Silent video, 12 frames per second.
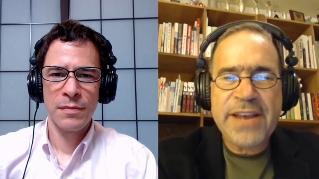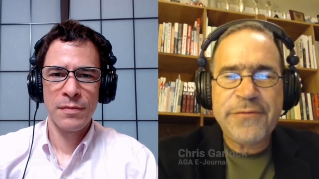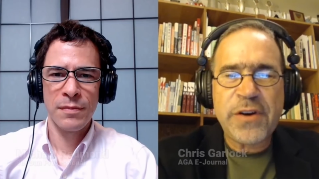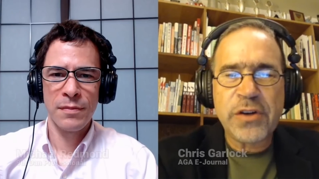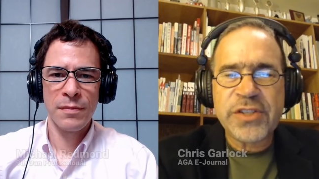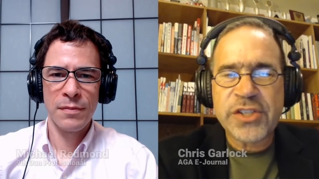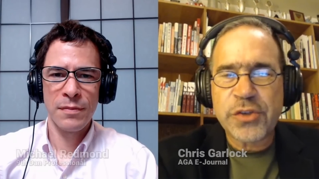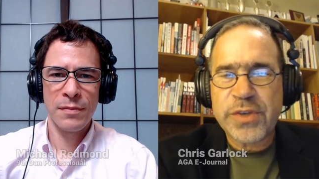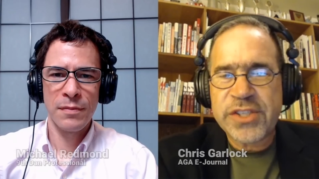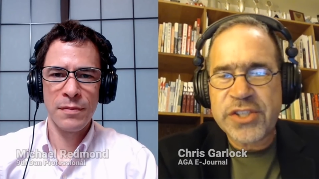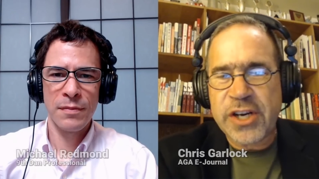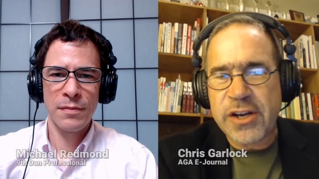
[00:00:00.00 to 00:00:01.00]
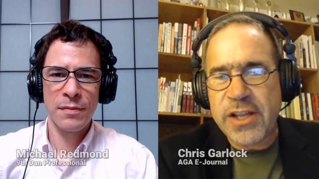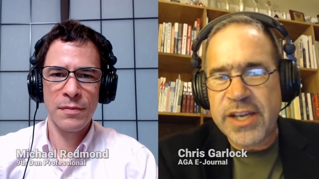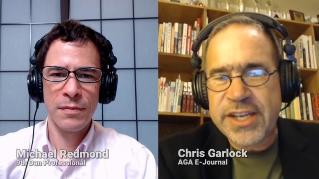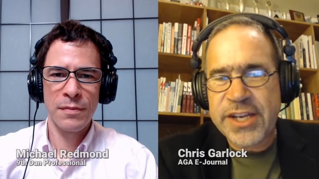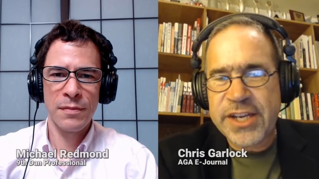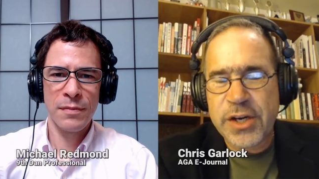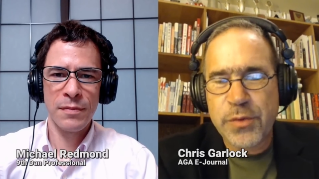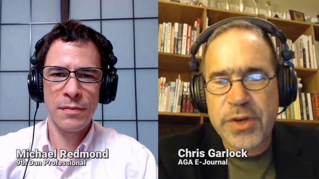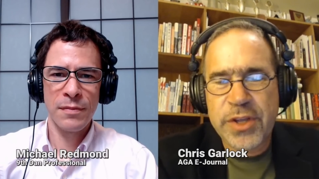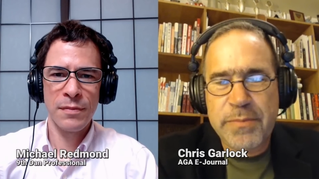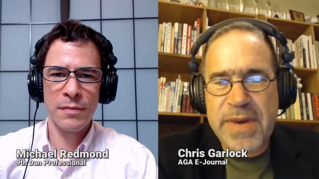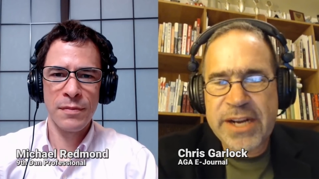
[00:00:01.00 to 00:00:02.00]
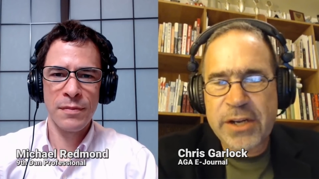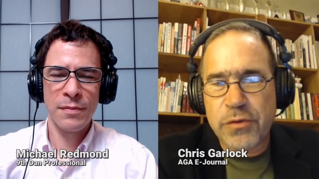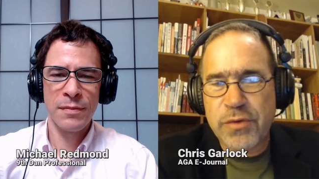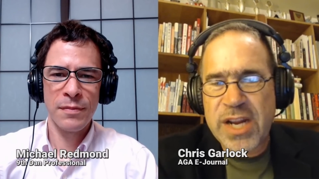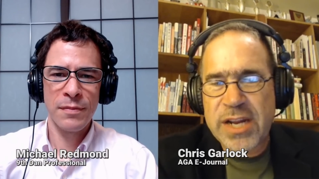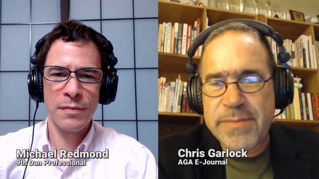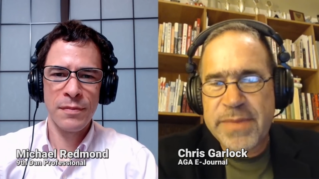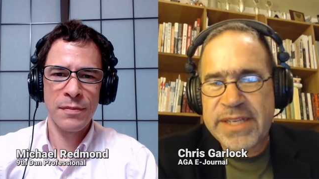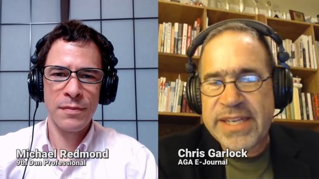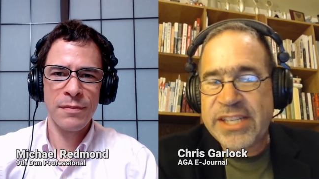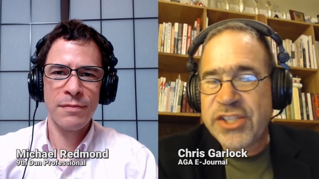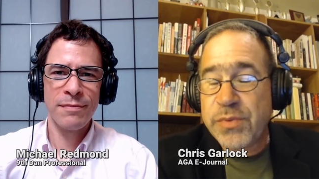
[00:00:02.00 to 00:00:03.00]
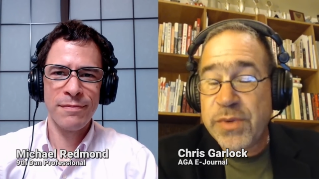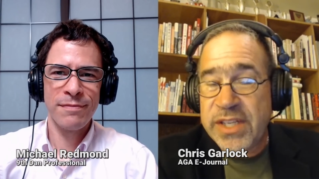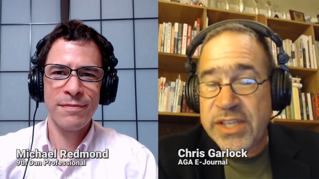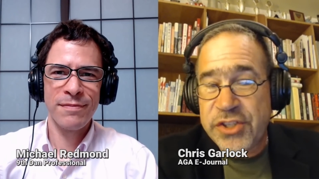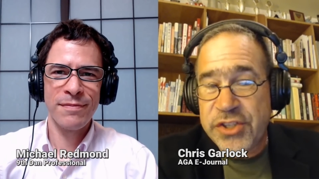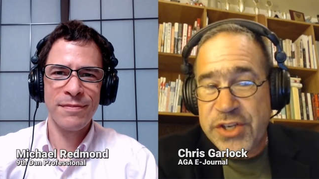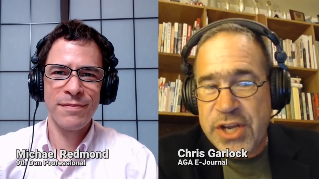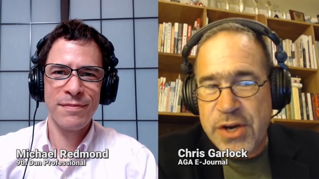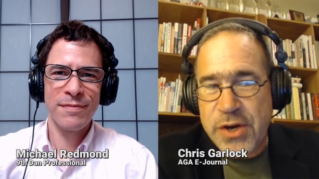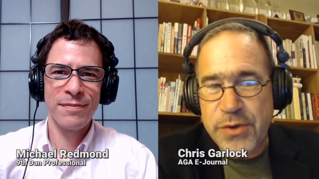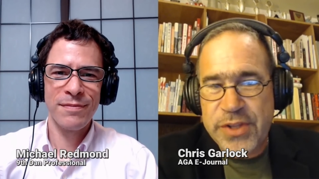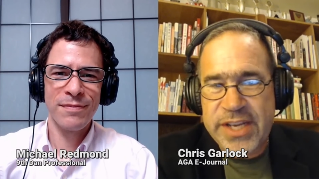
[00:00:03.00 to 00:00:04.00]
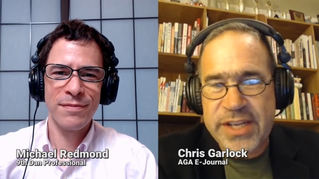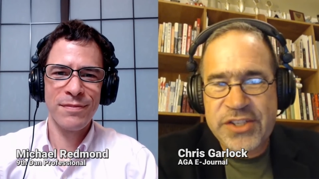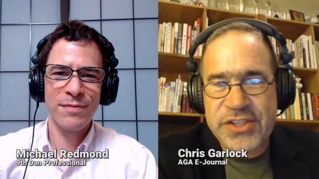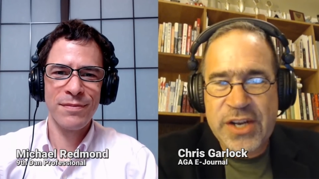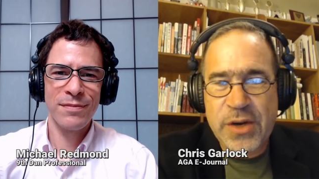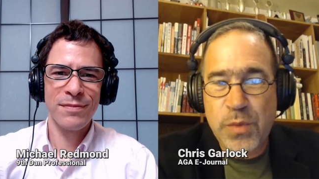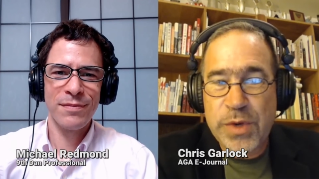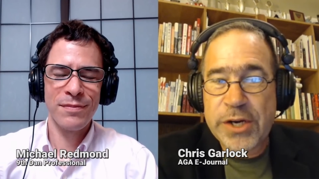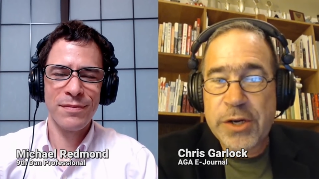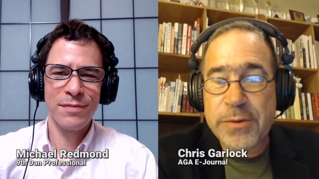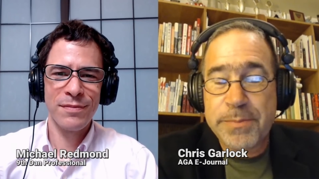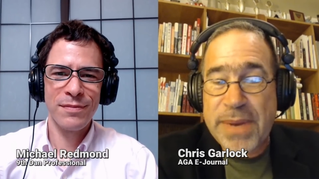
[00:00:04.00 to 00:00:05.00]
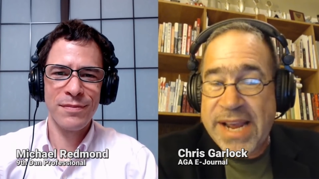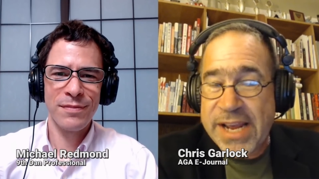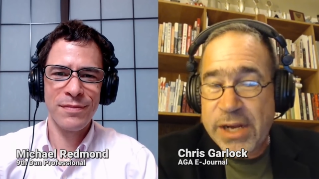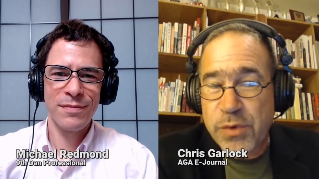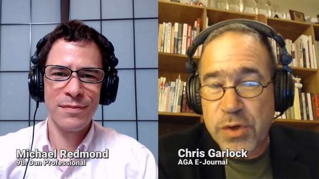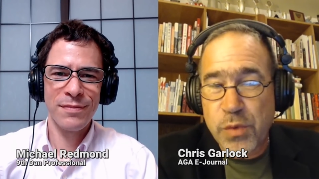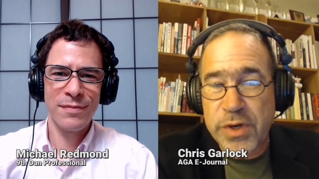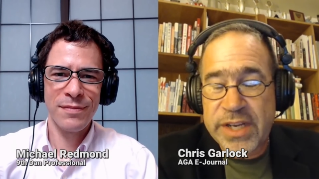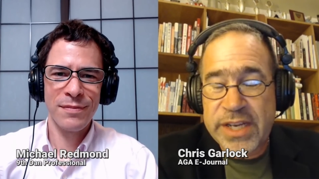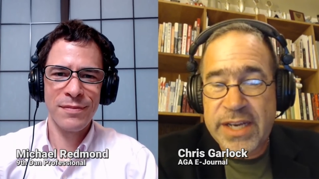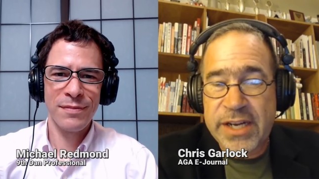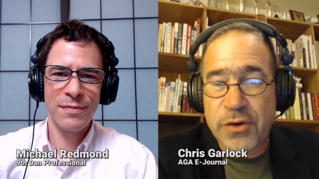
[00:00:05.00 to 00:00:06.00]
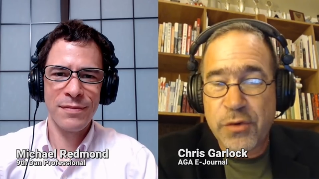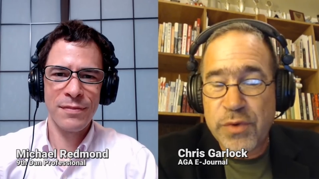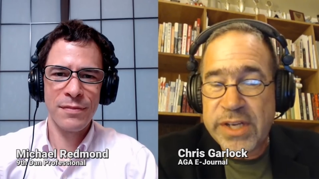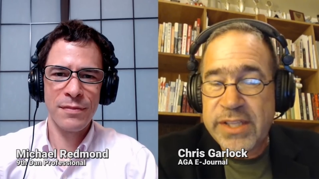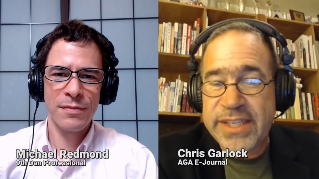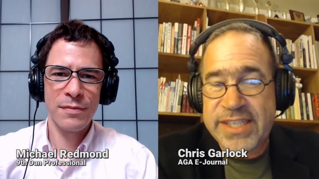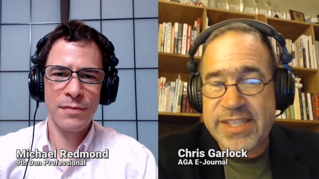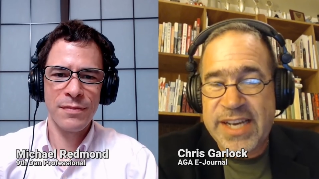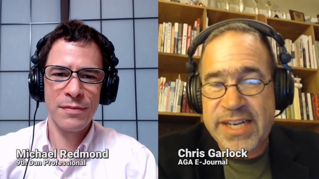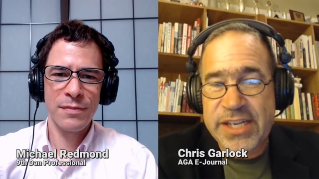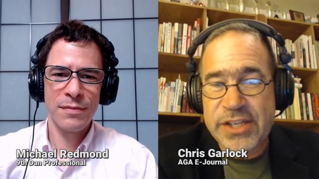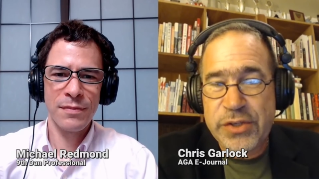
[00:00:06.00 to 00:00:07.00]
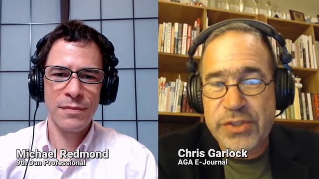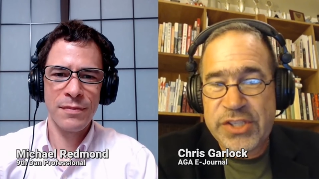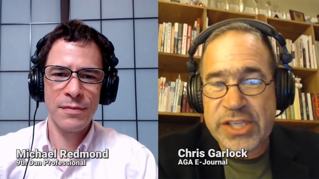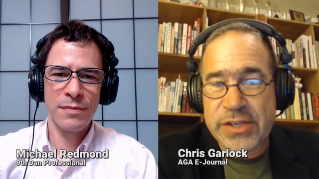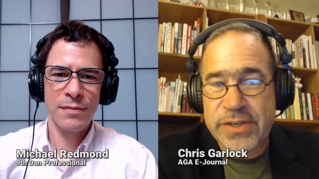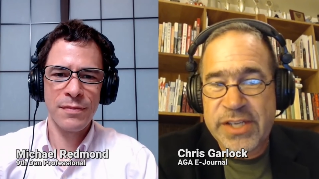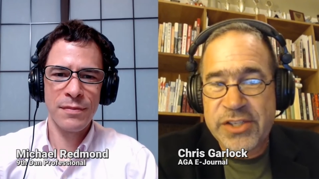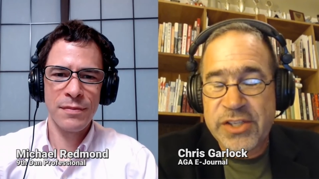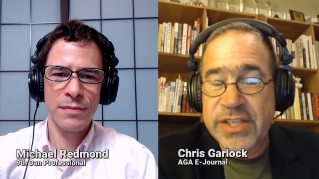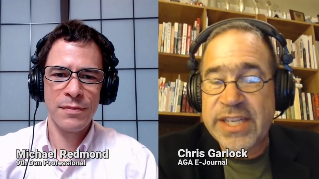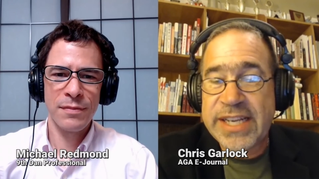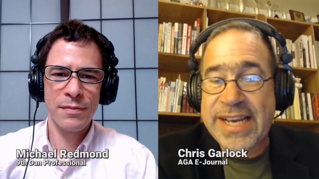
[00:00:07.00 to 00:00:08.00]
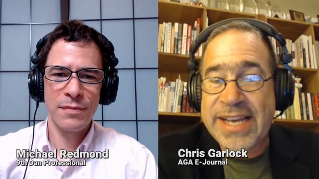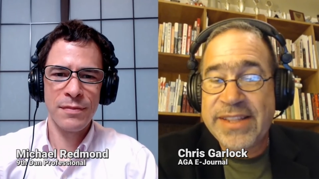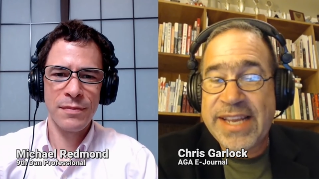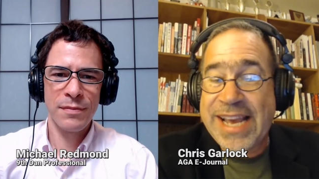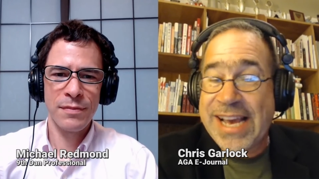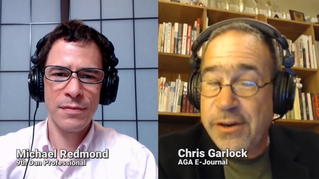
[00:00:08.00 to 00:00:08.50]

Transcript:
Speaker 1: Hey, folks, it's Chris Garlock here with Michael Redmond, and I just want to let you know that uh, we're back. We're working on a really exciting new series looking at the